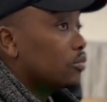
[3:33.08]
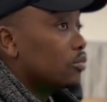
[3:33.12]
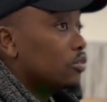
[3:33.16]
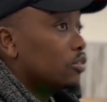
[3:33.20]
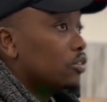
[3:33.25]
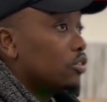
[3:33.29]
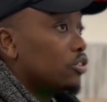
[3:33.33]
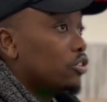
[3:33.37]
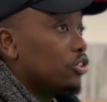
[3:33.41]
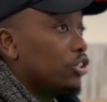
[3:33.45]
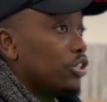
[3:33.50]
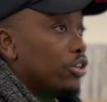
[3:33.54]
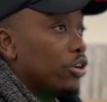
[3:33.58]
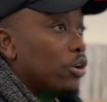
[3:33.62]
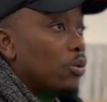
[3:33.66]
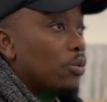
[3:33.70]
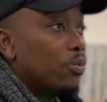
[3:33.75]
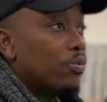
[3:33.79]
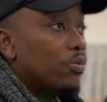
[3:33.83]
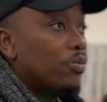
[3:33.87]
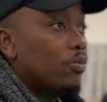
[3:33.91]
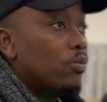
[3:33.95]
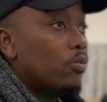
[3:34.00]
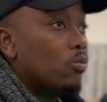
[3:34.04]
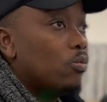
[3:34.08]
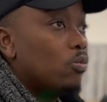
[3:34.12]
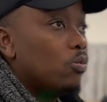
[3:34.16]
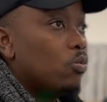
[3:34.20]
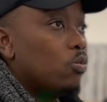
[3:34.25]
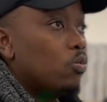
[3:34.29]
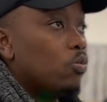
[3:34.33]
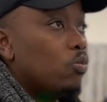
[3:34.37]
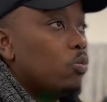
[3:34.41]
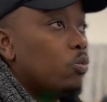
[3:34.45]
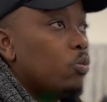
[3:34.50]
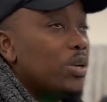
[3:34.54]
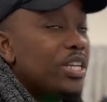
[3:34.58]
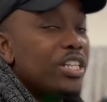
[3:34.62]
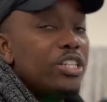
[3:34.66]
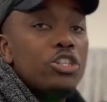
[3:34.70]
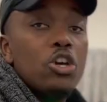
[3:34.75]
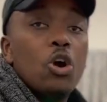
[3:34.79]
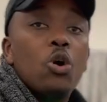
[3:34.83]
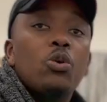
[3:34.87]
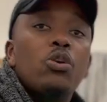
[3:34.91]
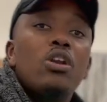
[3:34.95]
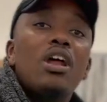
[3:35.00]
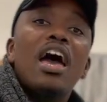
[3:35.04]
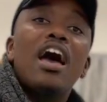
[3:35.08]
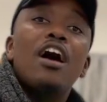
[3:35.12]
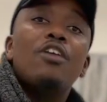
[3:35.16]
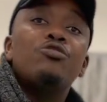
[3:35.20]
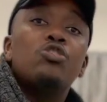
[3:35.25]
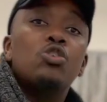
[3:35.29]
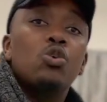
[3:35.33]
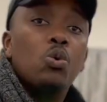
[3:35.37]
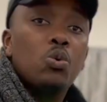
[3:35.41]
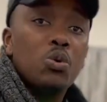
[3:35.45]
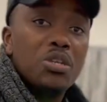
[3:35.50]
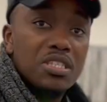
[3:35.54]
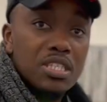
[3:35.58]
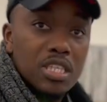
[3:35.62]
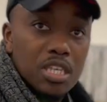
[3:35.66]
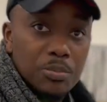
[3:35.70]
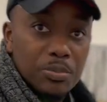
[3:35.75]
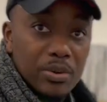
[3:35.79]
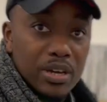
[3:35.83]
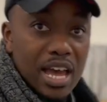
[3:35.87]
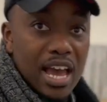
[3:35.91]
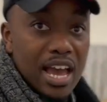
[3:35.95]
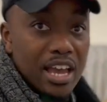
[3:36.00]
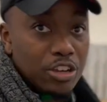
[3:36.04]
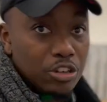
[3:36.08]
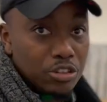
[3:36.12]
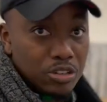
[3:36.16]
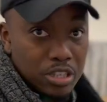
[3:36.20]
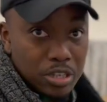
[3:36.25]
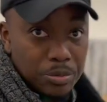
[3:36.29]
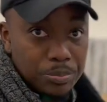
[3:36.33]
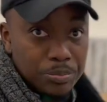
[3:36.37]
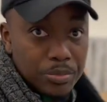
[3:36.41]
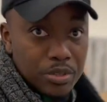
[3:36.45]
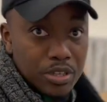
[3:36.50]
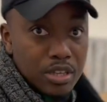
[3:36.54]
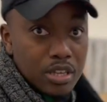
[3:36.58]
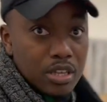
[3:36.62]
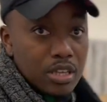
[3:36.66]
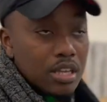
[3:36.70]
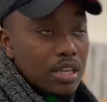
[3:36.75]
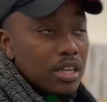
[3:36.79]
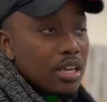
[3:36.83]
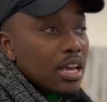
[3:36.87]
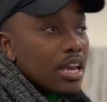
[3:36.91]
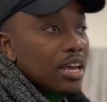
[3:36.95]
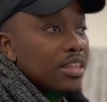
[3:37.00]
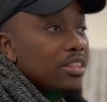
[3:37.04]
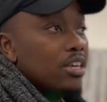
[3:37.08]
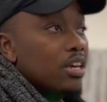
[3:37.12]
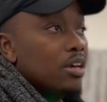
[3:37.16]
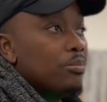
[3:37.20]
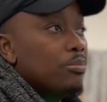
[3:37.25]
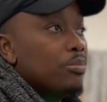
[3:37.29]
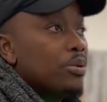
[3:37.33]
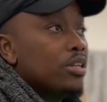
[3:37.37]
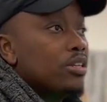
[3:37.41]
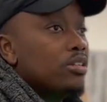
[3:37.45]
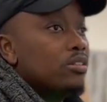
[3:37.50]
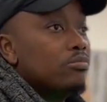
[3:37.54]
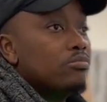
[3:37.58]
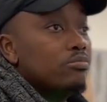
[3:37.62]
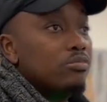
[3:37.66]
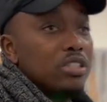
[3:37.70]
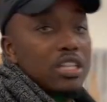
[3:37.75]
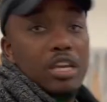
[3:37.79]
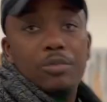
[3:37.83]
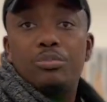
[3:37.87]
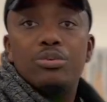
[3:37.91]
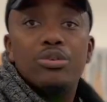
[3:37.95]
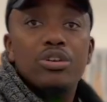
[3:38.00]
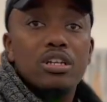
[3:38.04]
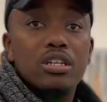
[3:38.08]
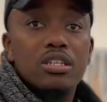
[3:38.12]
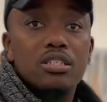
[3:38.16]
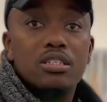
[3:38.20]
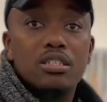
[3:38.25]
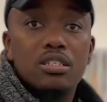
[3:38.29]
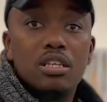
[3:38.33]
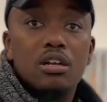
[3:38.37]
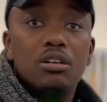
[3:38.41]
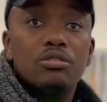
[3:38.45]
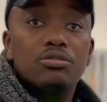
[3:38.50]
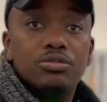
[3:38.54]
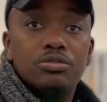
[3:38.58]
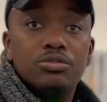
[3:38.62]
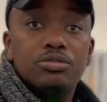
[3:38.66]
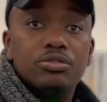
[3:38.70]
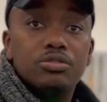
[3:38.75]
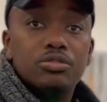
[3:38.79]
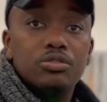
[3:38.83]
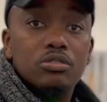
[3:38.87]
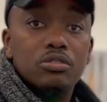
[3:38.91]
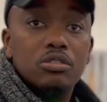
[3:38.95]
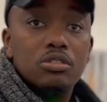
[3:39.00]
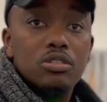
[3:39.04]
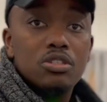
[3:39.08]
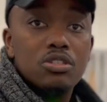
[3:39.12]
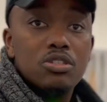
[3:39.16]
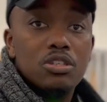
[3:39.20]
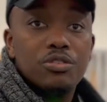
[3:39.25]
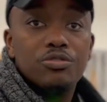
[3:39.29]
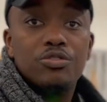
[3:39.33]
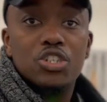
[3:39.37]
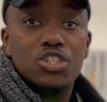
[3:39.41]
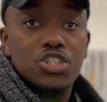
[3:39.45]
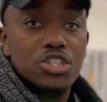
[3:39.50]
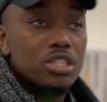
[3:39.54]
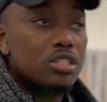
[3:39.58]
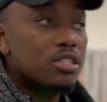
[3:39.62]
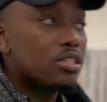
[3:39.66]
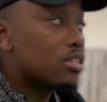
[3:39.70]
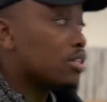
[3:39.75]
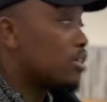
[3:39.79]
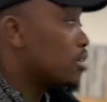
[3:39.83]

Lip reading: we don't have to always keep an eye on them, and they're pretty self-sufficient.